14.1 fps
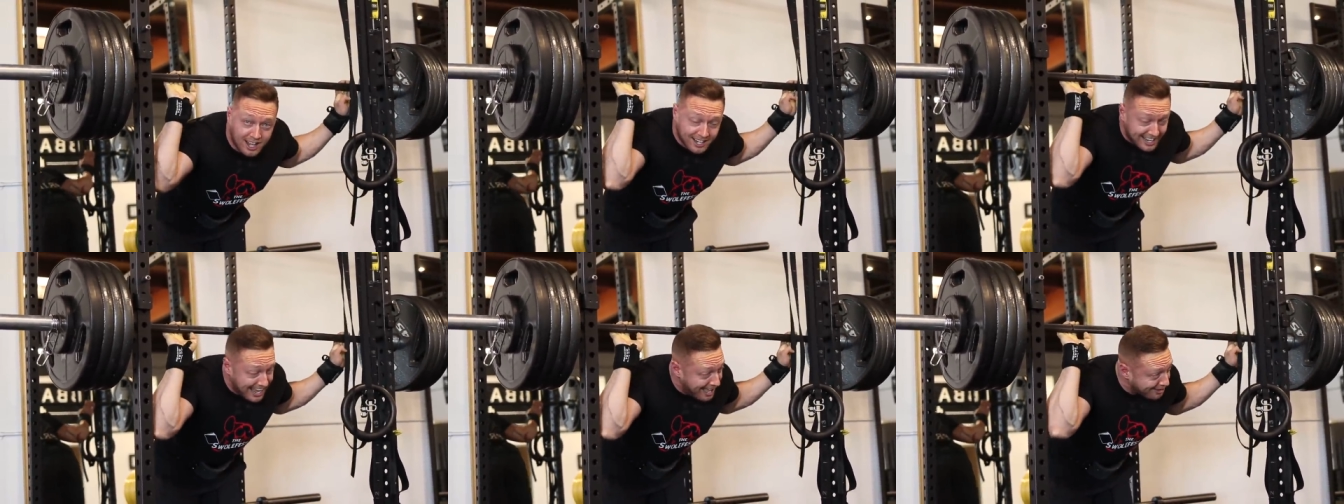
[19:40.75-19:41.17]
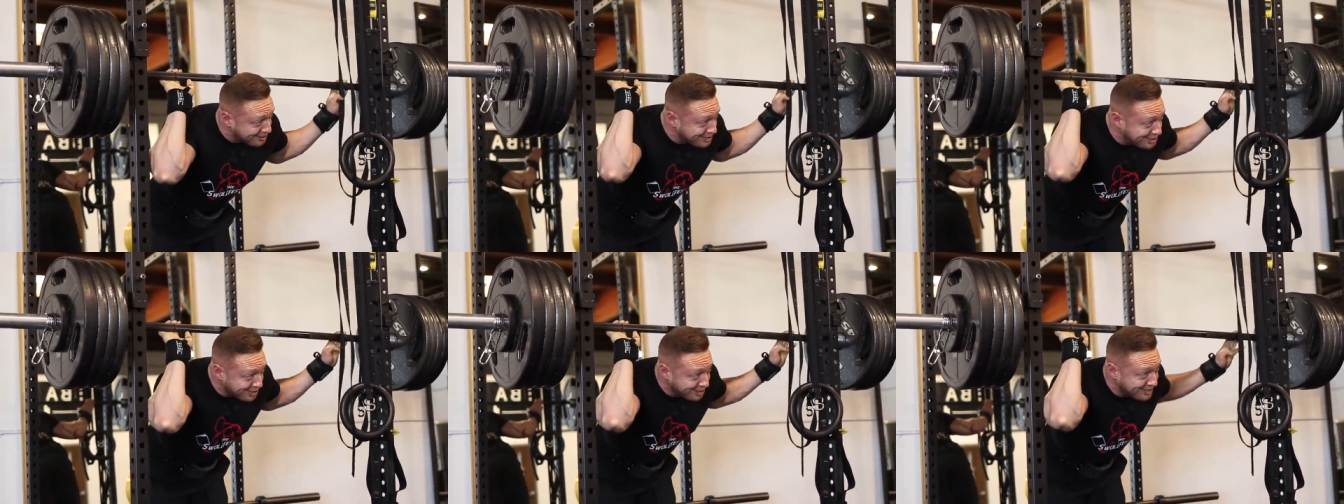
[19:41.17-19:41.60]
lot of
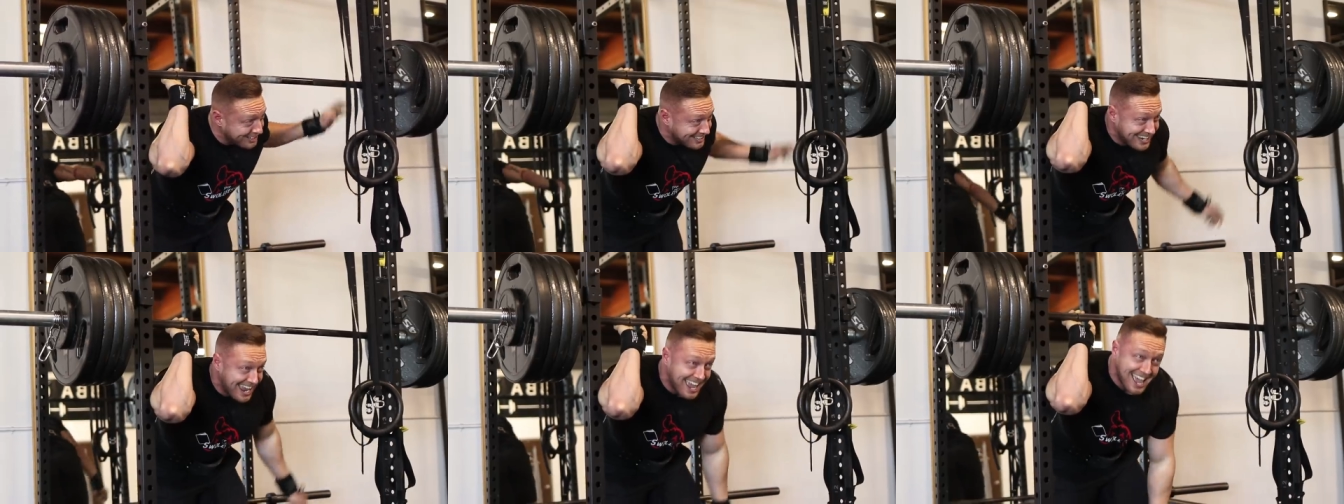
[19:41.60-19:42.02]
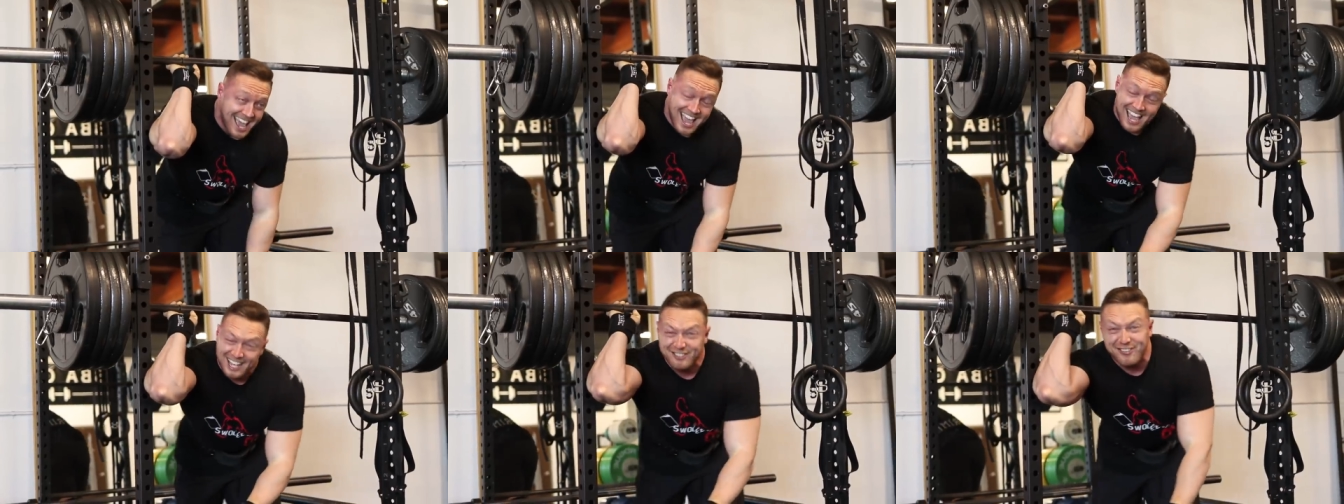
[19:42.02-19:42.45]
calories too, because it's
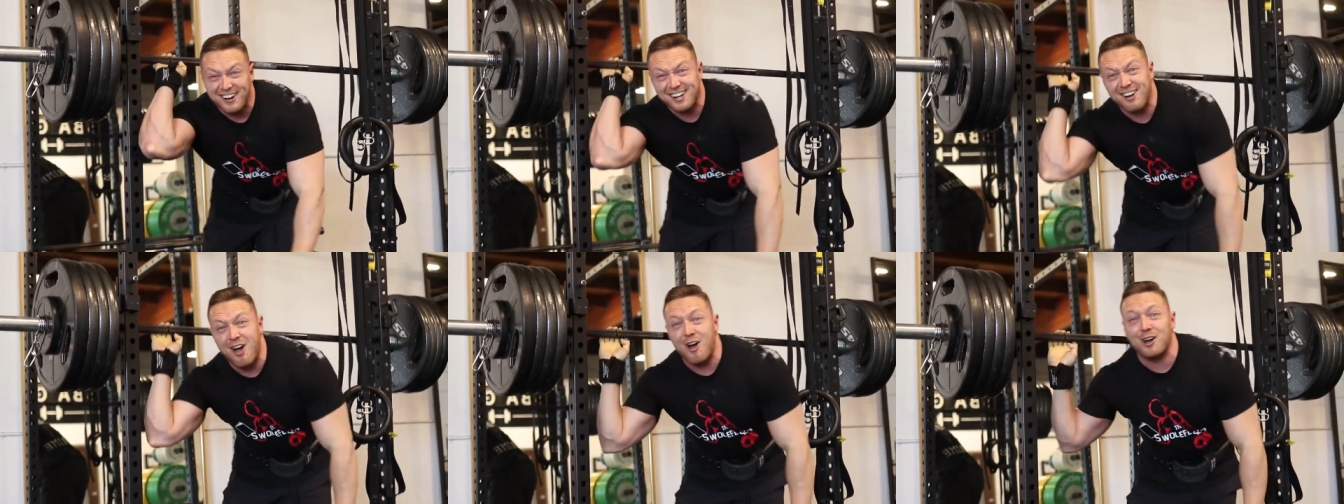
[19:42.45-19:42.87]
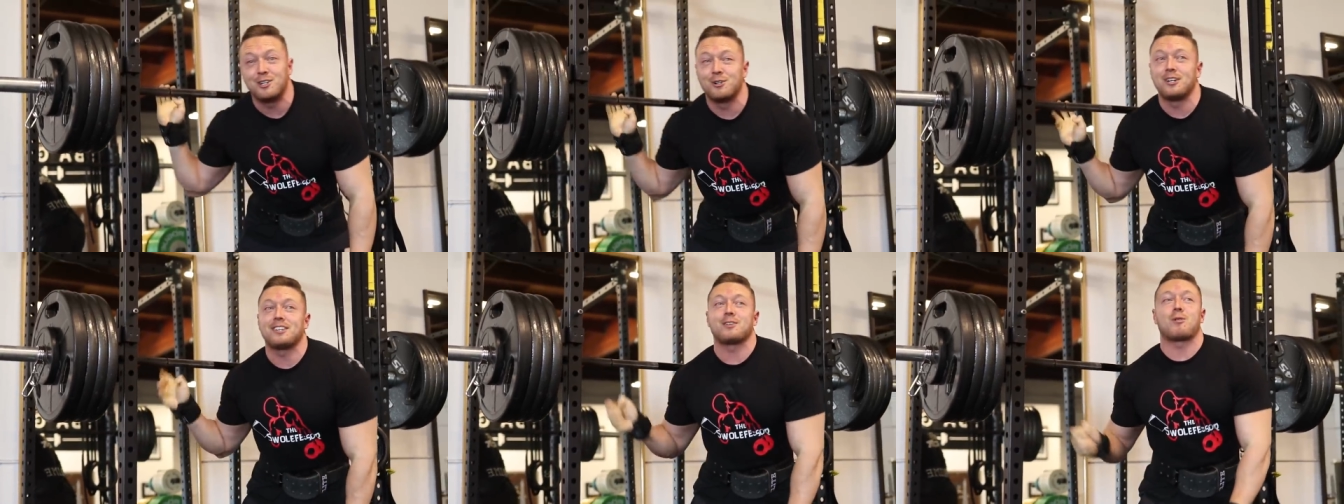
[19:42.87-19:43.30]
fucking hard
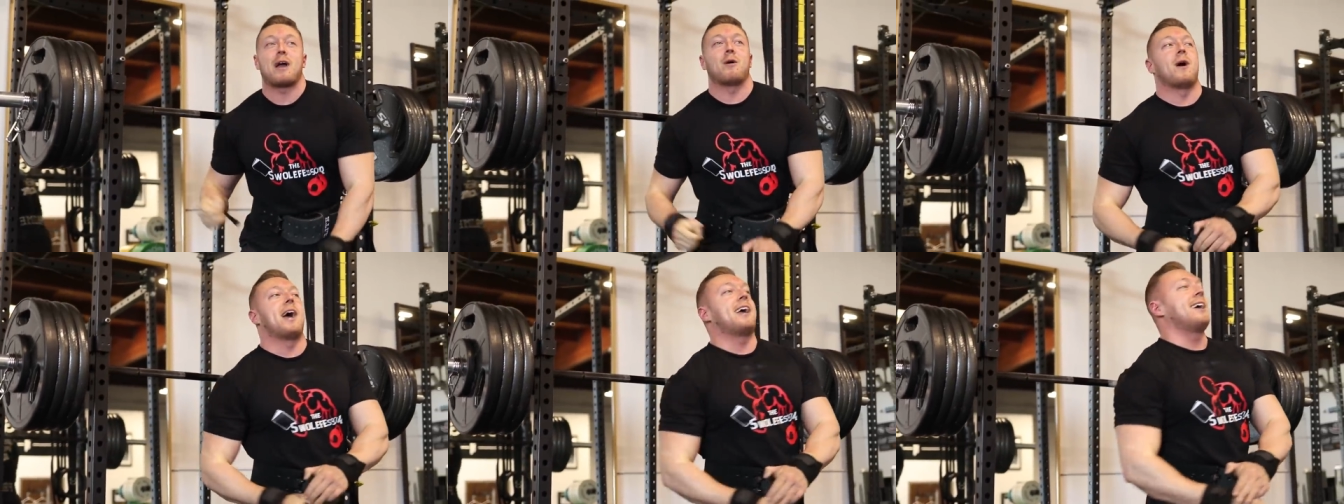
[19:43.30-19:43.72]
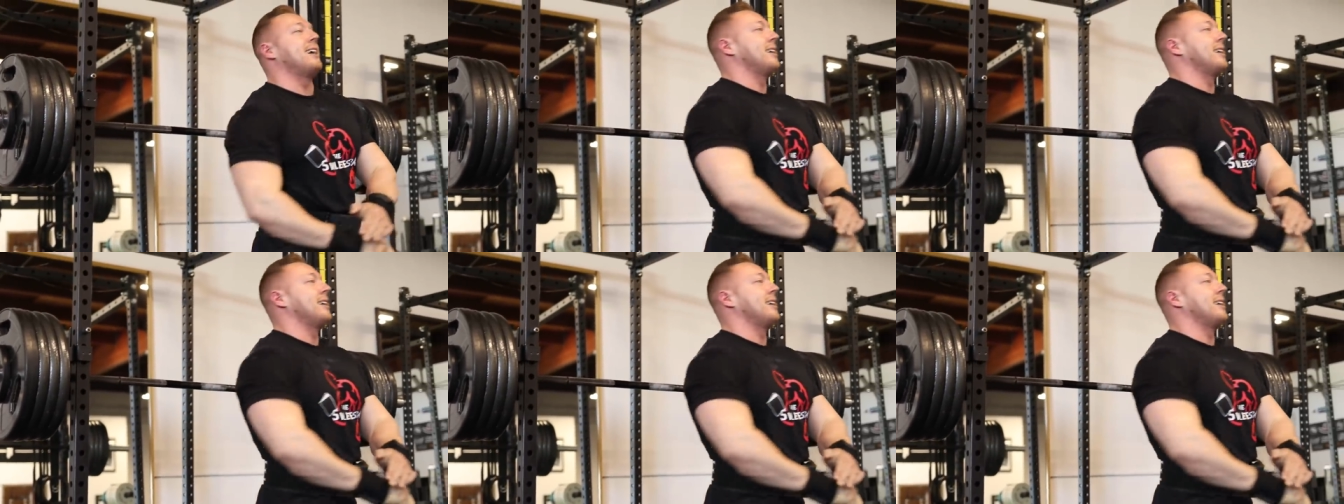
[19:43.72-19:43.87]
doing it the right way.